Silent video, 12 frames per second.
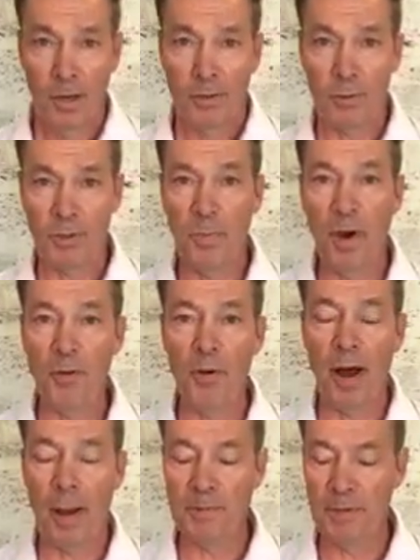So some other
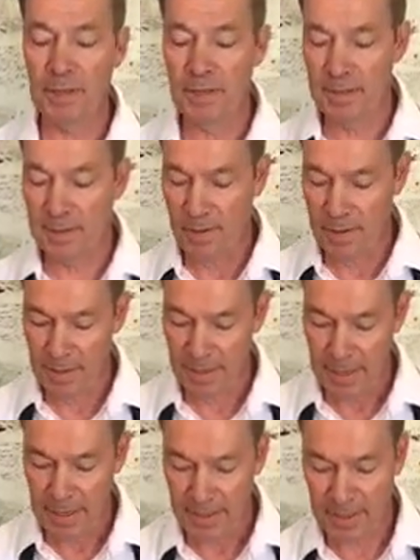options.
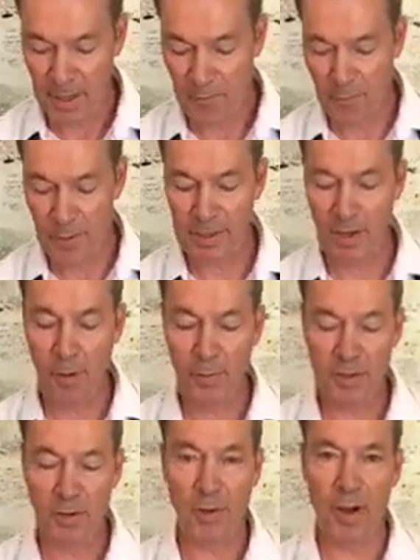Seafood is
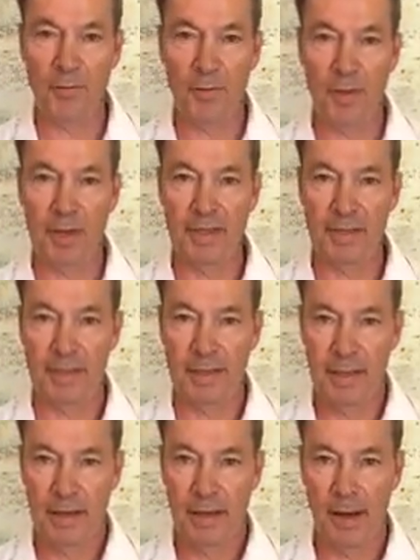always great for this.
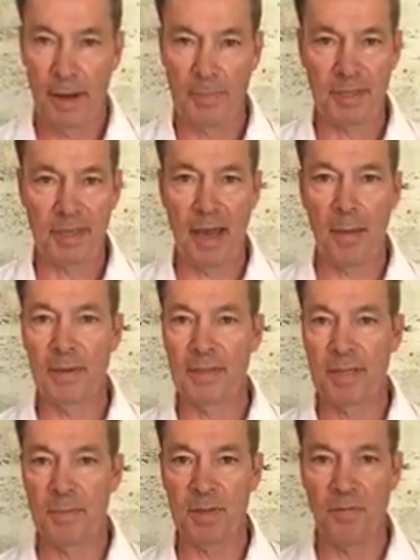Salmon
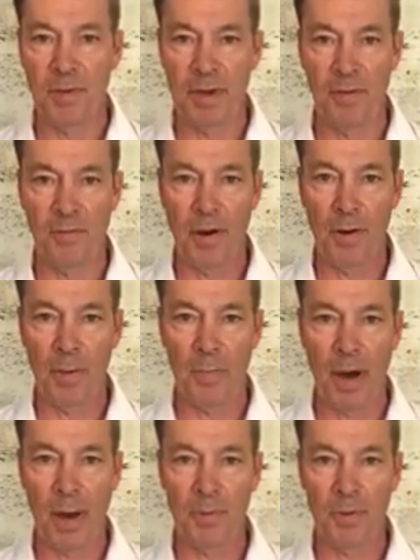seems to be a very
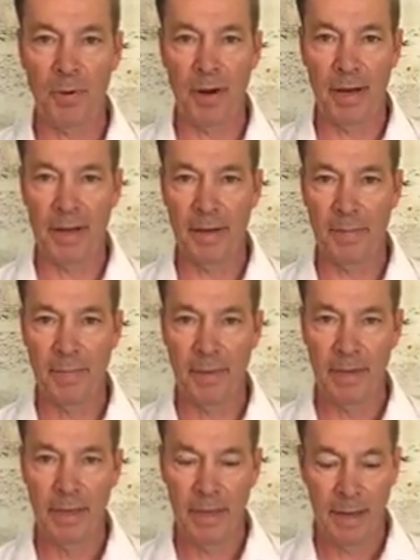popular item.
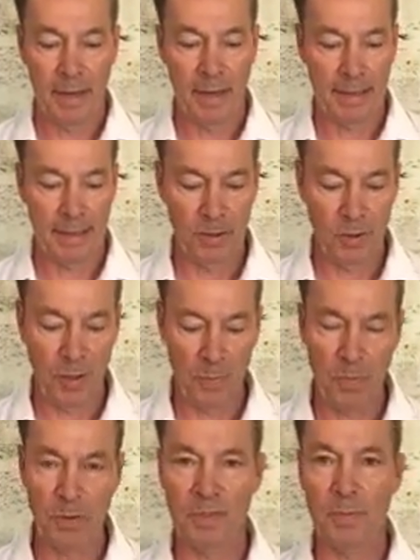You can
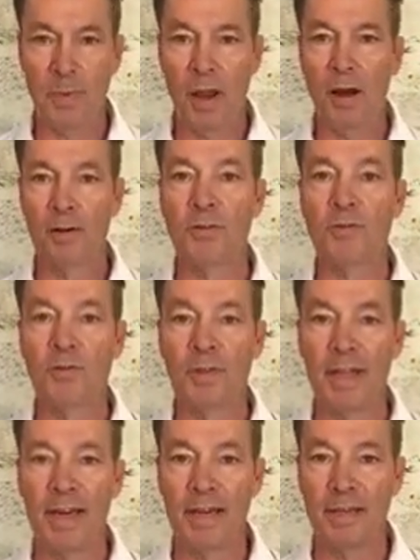put some larger
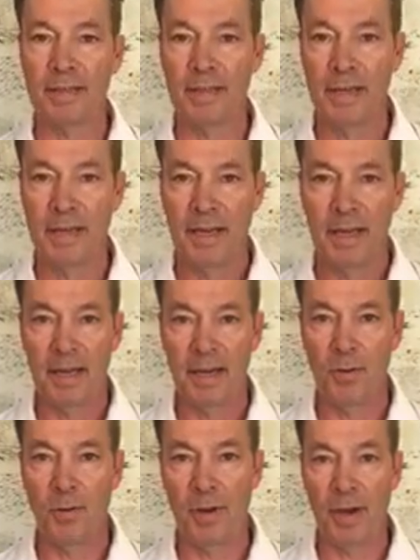fillets in
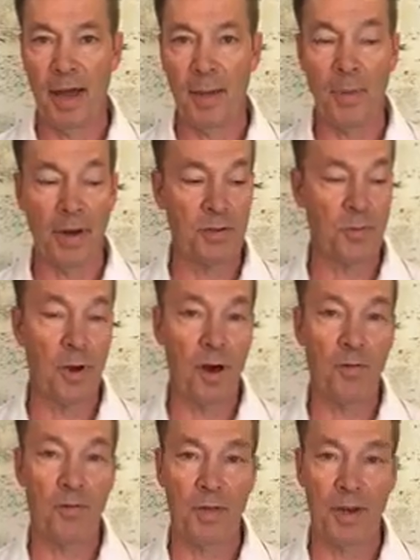either the
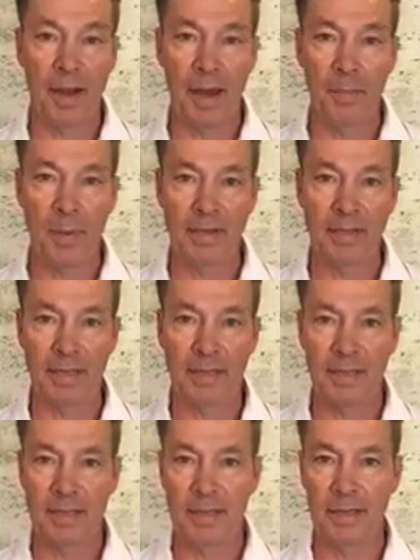9x12 or the
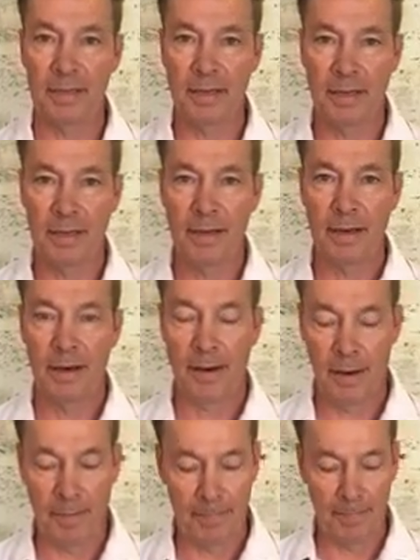9x16.
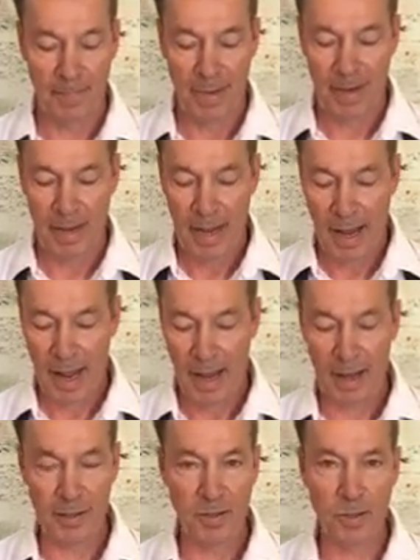I
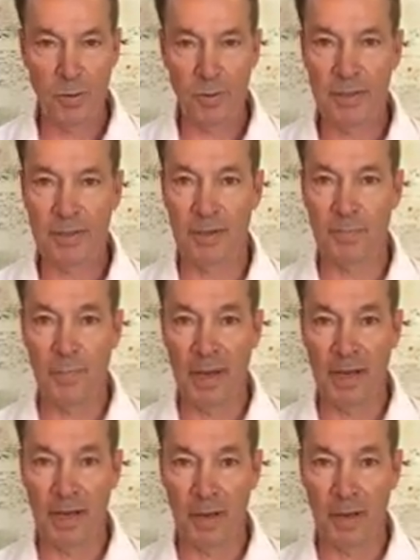like to make a